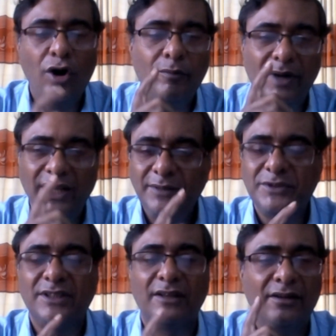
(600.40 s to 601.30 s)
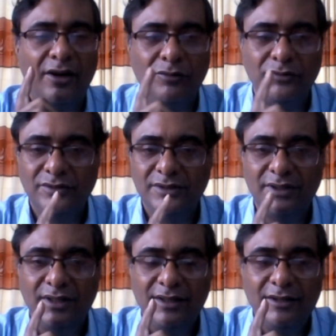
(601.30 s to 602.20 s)
my lips are round,
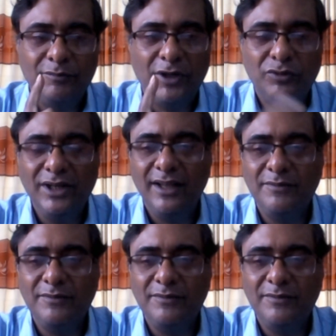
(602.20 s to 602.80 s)
but when I'm